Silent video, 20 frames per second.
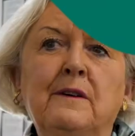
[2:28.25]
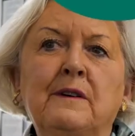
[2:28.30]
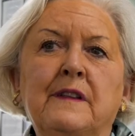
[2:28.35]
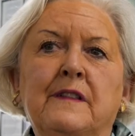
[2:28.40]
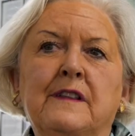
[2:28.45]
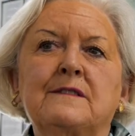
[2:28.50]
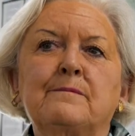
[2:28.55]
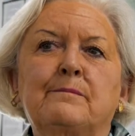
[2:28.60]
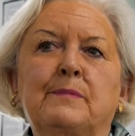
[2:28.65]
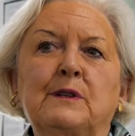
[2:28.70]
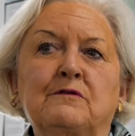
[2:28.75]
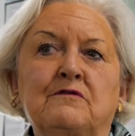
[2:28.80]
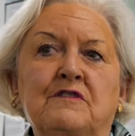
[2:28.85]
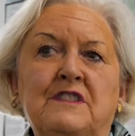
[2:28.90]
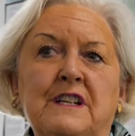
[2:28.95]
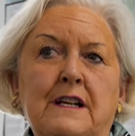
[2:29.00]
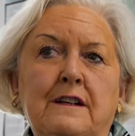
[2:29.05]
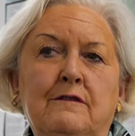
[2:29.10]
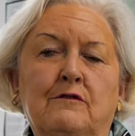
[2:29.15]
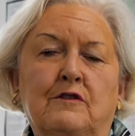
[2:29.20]
in the Bill
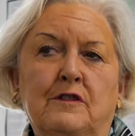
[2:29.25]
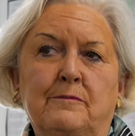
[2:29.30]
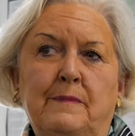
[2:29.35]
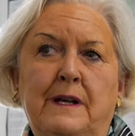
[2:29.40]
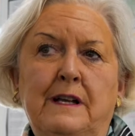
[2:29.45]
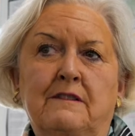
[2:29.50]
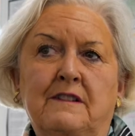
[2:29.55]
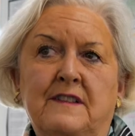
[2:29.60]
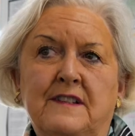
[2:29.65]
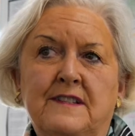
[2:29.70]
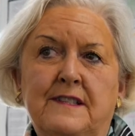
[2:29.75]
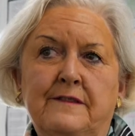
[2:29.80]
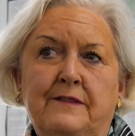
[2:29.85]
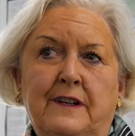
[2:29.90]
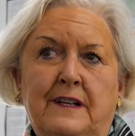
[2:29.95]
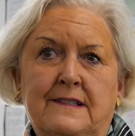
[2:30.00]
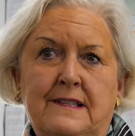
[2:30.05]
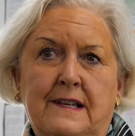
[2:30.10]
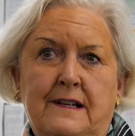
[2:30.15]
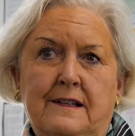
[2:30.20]
Dean room here at the
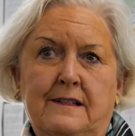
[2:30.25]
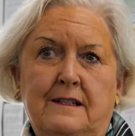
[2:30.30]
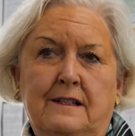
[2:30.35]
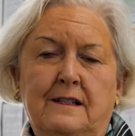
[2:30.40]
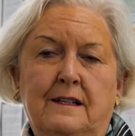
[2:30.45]
Civic Centre